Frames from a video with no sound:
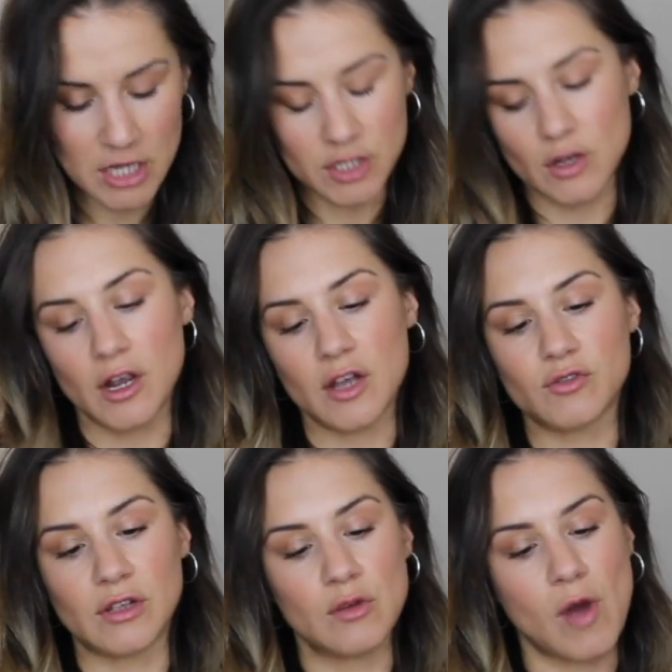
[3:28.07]
so it goes
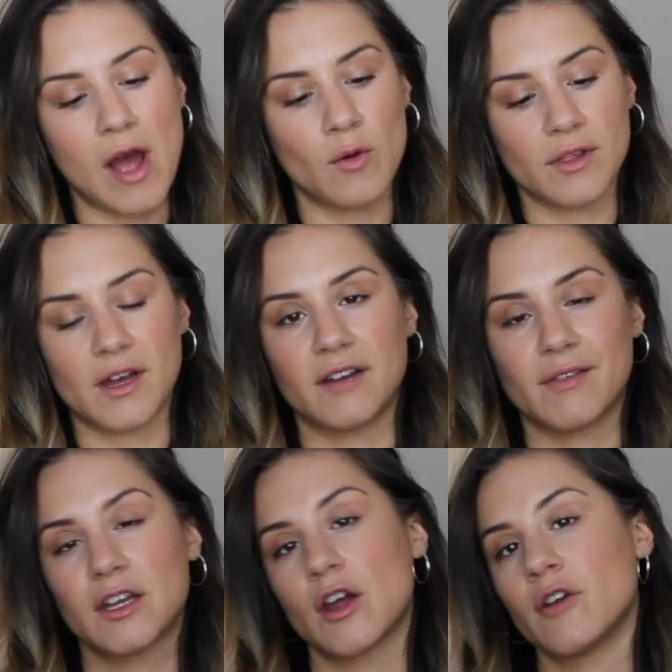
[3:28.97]
really well with kind of
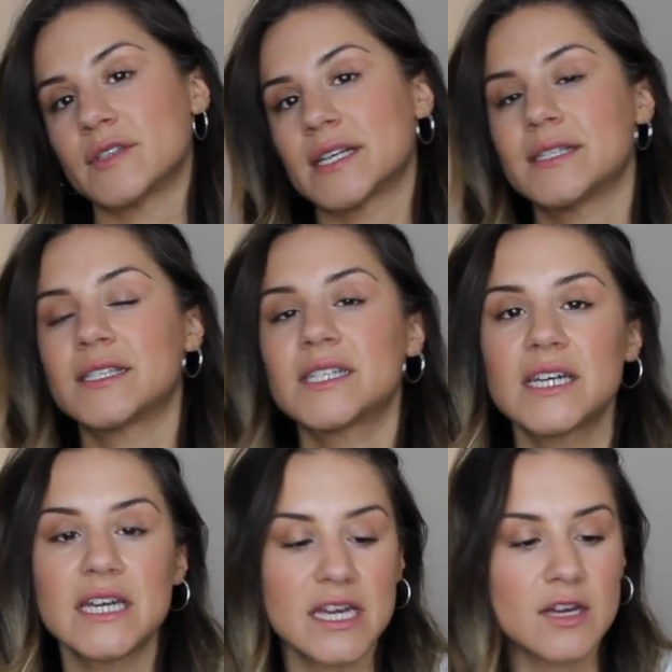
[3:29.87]
like an oversized
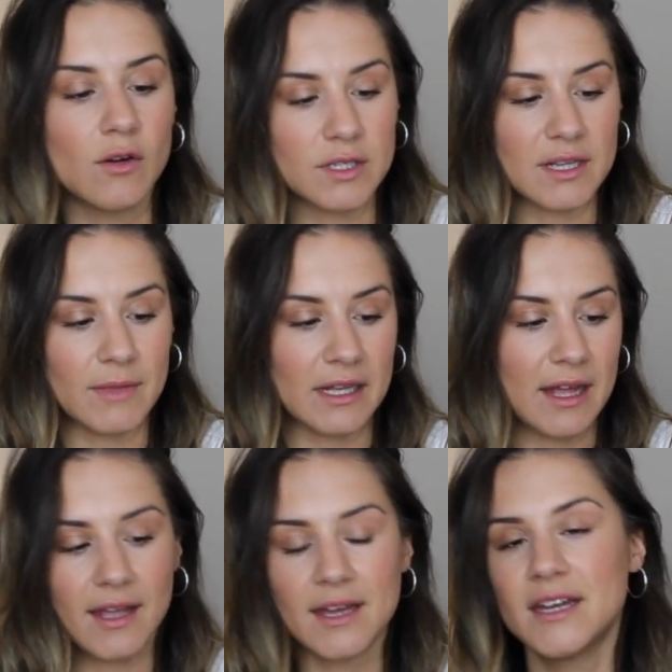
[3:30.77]
tee or something
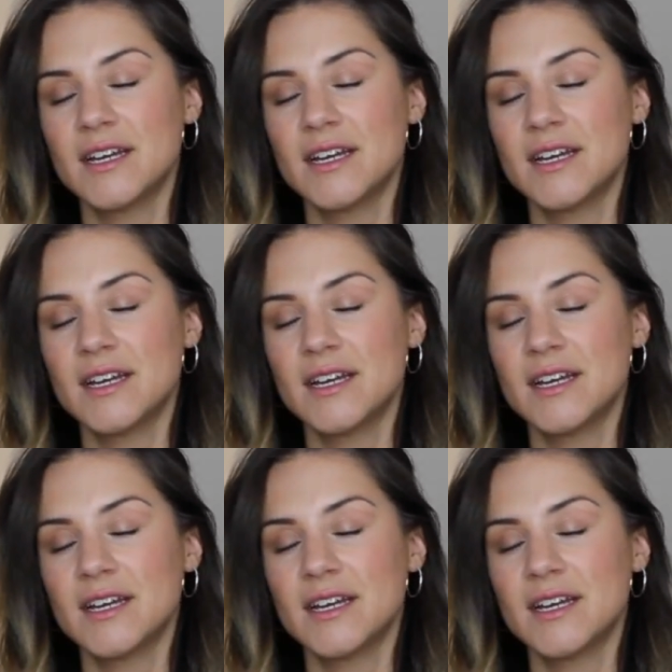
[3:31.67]
like